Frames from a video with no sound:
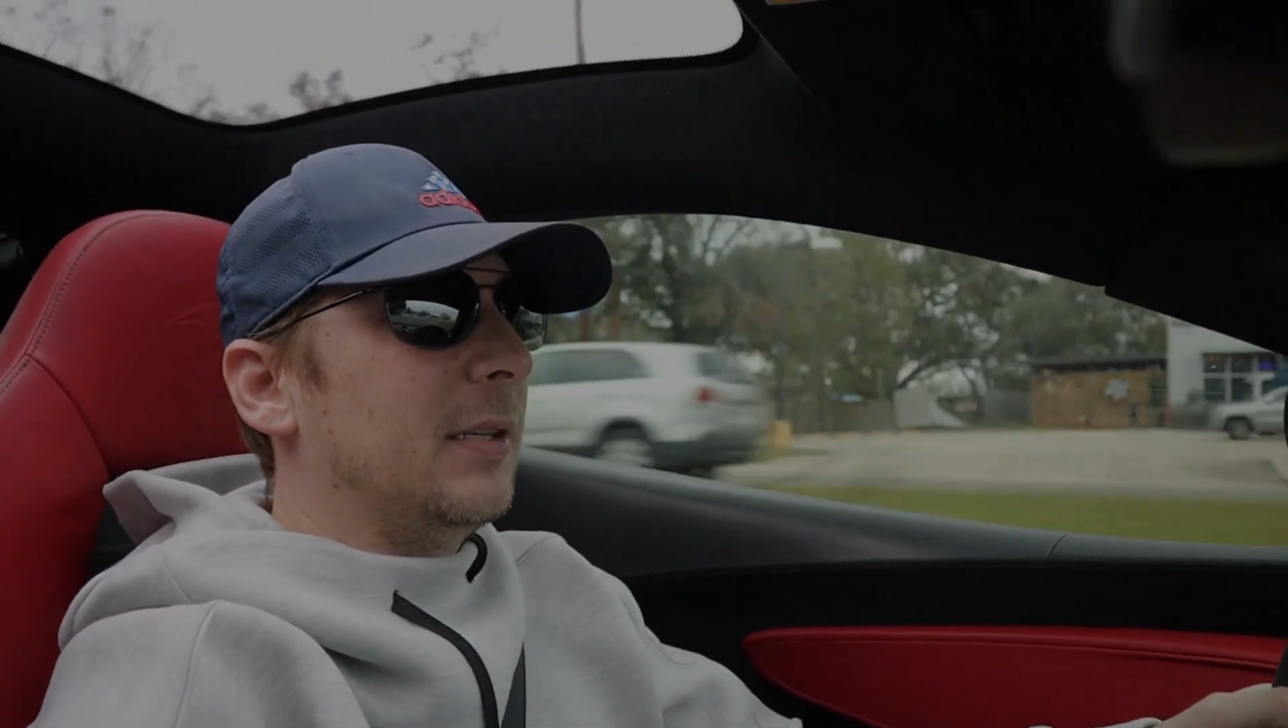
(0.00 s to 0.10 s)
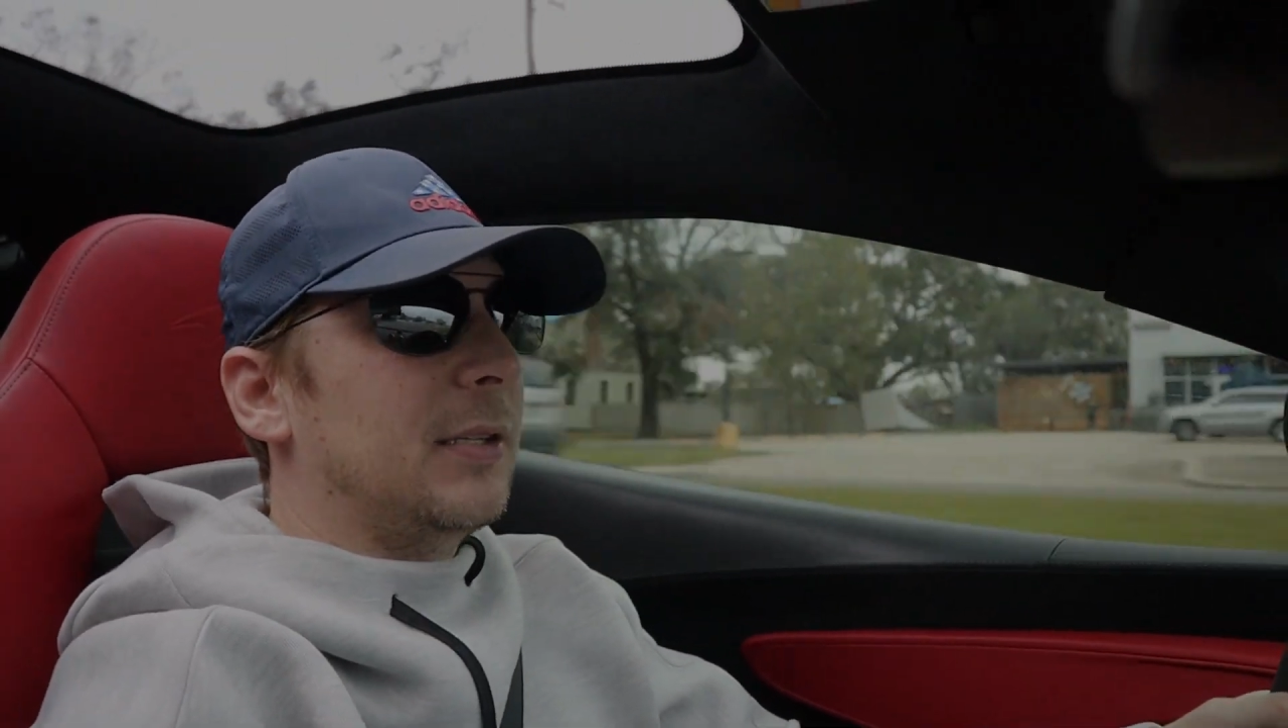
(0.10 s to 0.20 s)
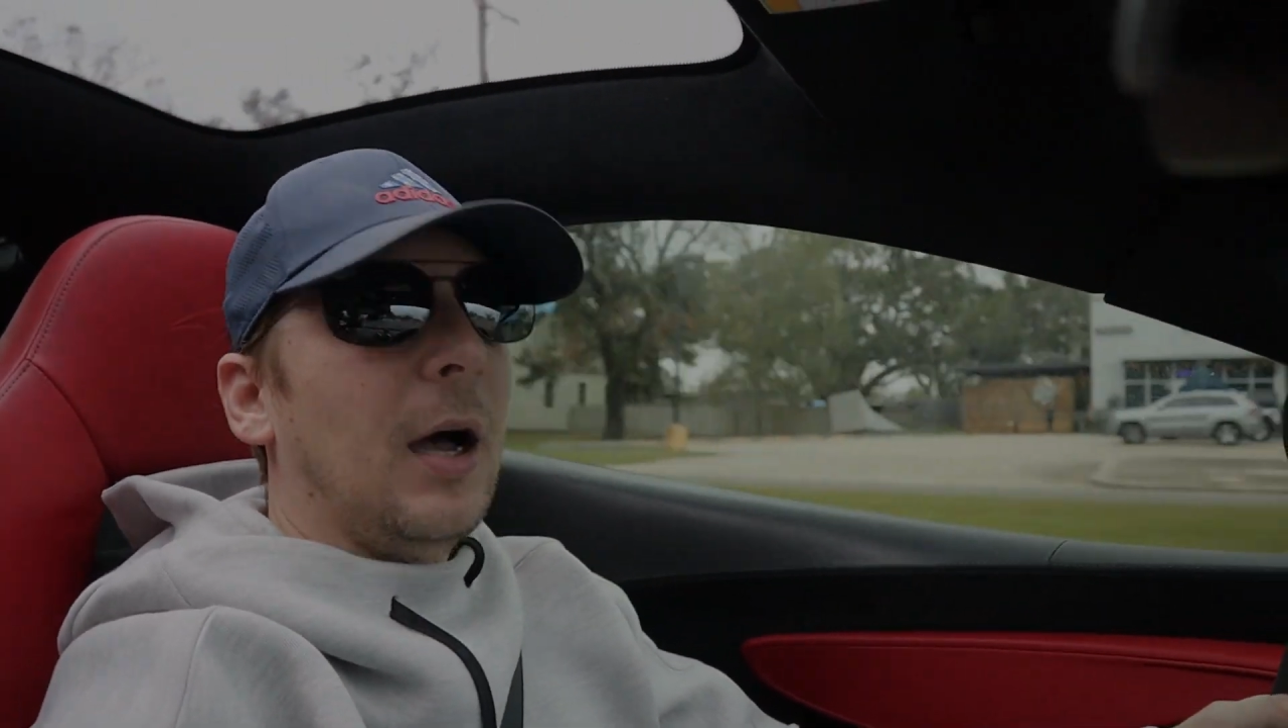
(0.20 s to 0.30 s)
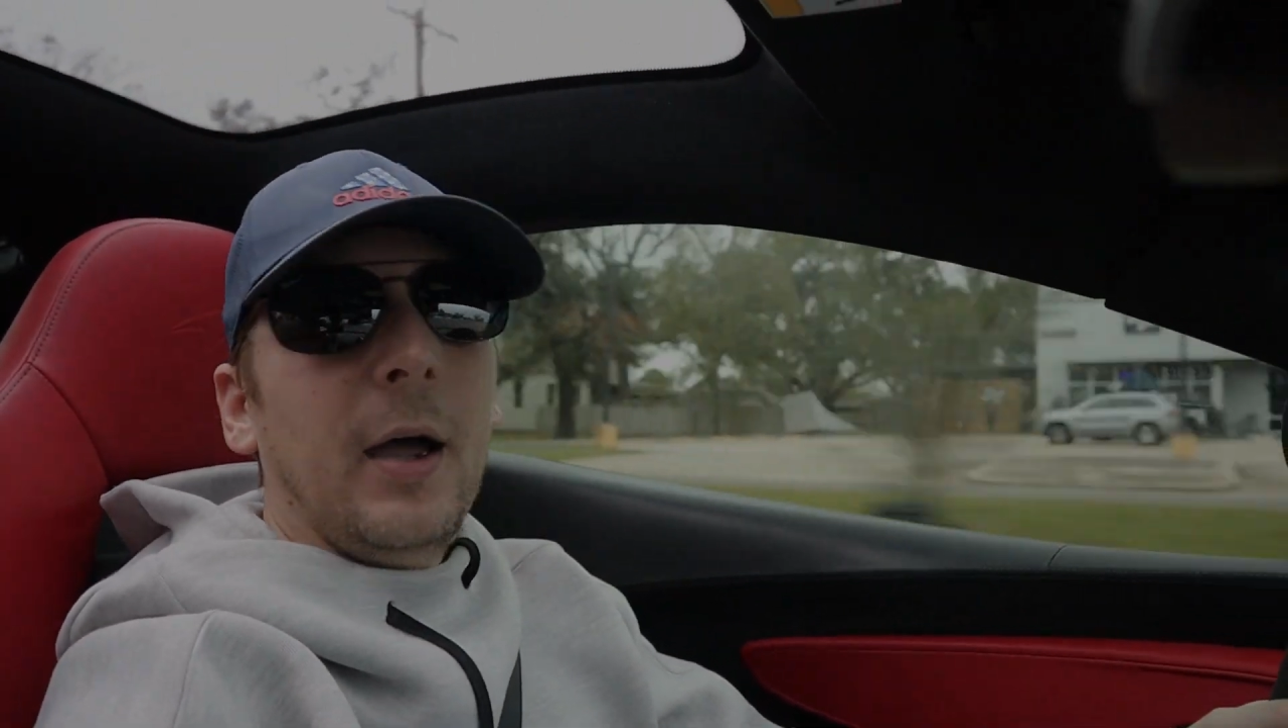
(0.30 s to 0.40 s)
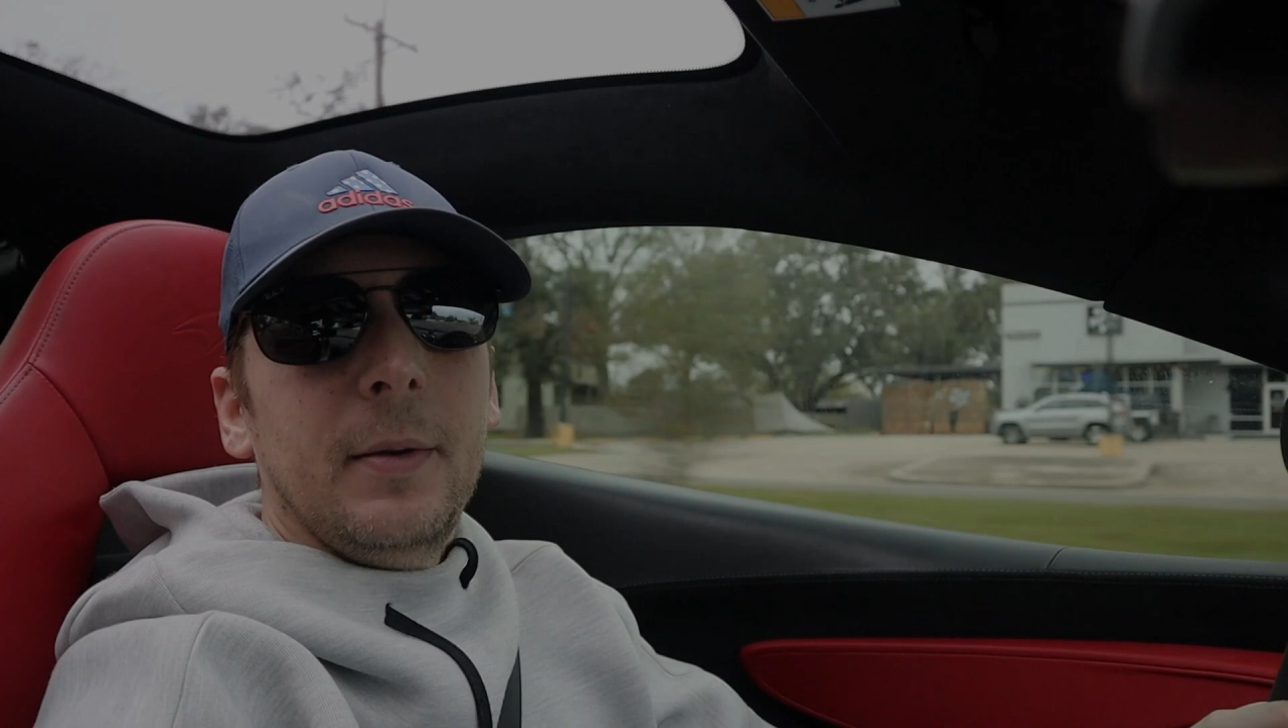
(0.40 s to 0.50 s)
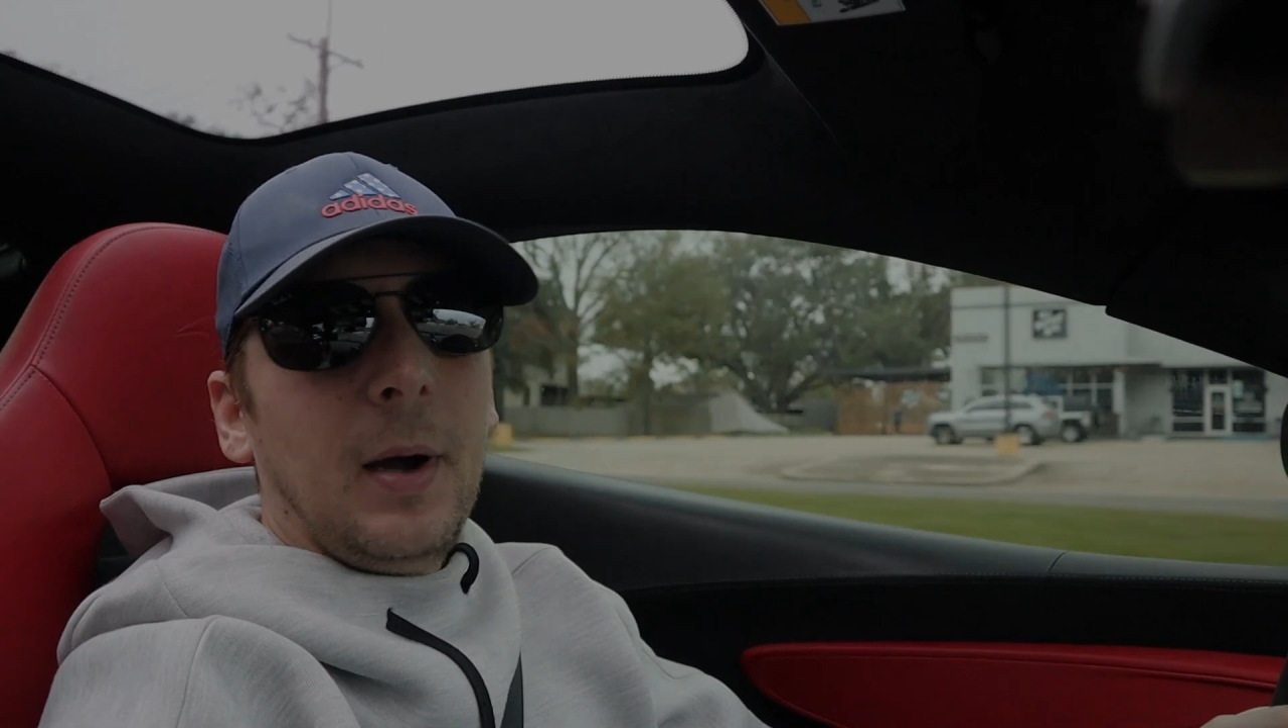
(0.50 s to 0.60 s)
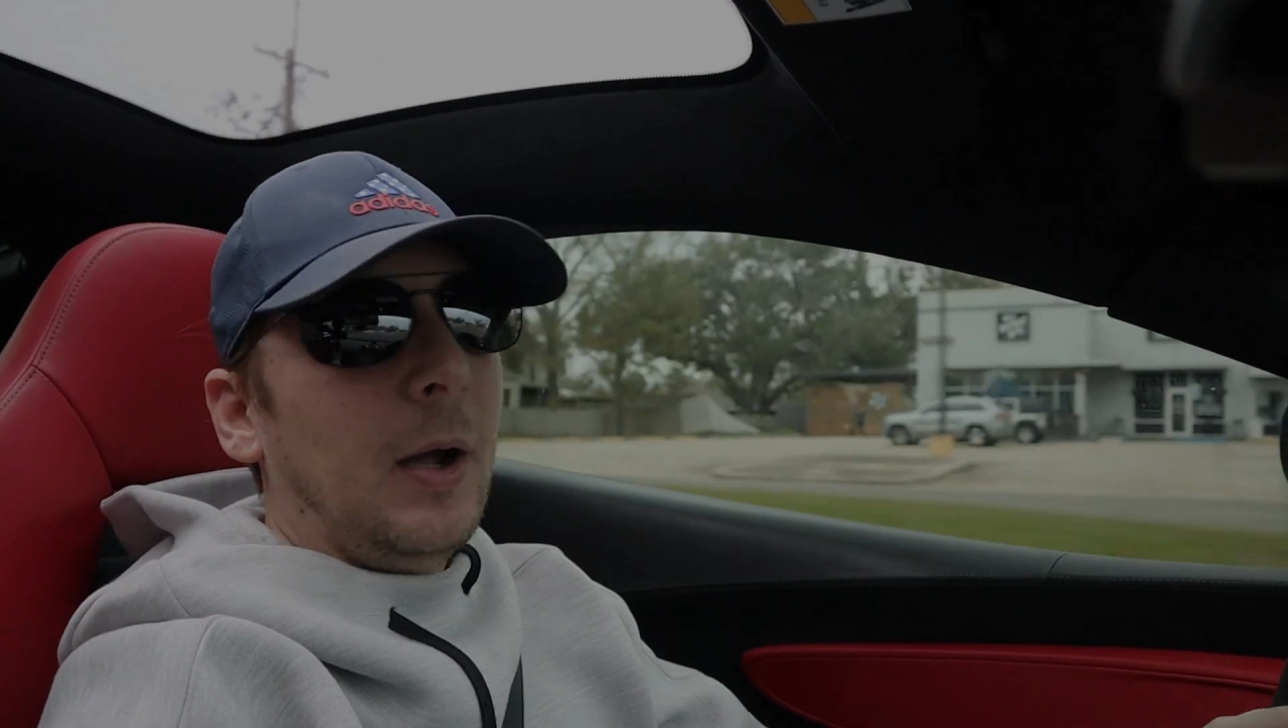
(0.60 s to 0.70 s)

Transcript: designed